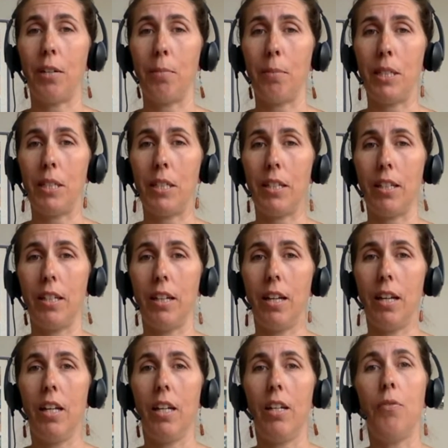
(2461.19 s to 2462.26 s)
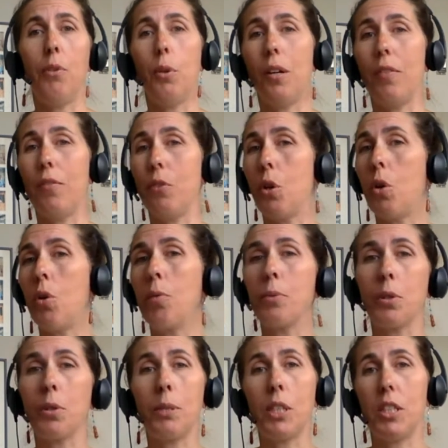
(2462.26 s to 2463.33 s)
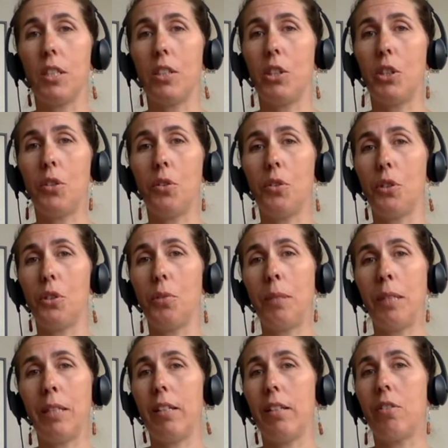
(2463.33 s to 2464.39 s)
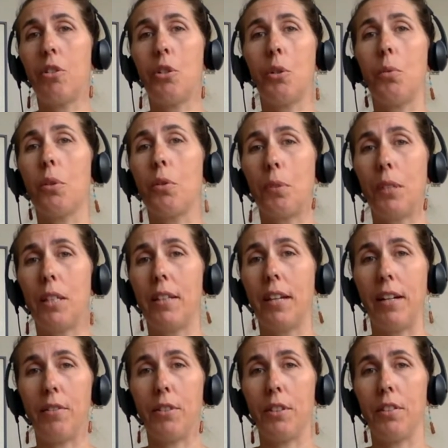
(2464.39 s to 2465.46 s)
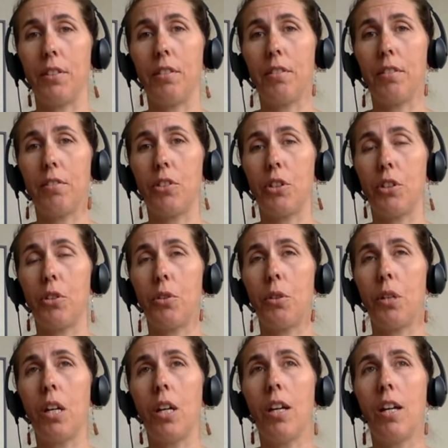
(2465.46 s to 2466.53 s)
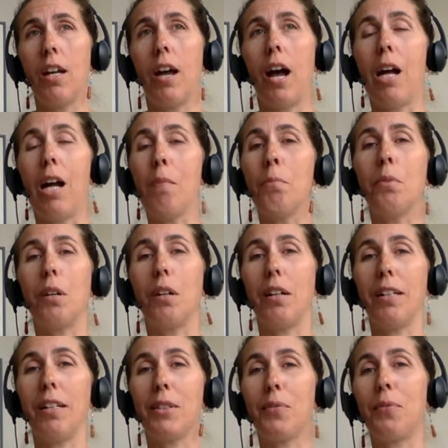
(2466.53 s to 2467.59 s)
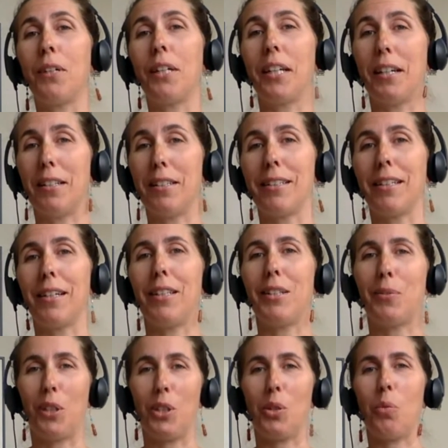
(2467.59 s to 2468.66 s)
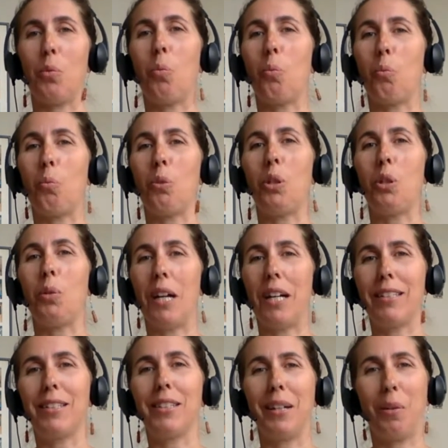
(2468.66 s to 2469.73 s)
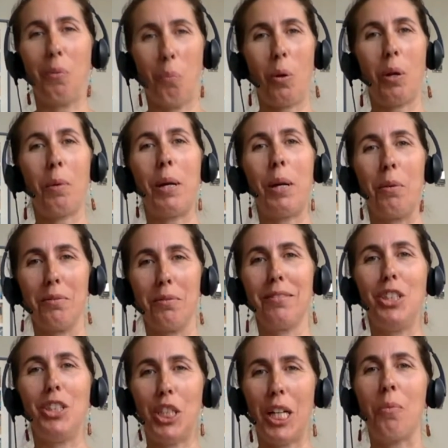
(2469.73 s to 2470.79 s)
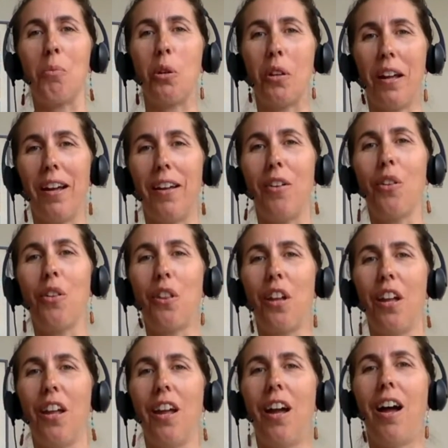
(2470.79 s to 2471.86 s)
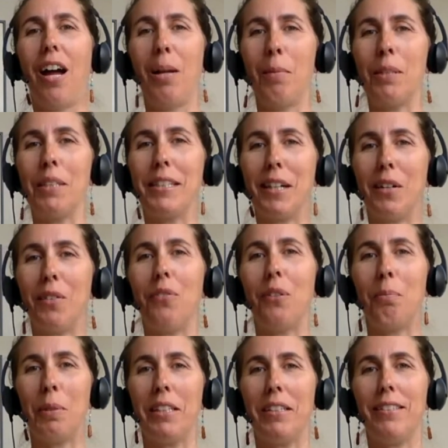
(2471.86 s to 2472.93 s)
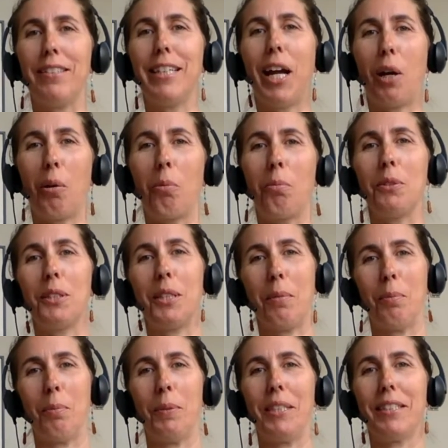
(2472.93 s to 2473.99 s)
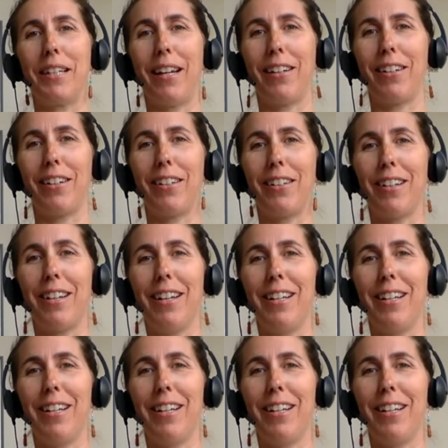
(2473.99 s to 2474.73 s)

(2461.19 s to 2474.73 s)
vitamin D. If you have no absorption issues, you may need 2,000 or 3,000. So and it's funny, as far as you asked, like, what about general health? I'm a self-admitted terrible supplement taker.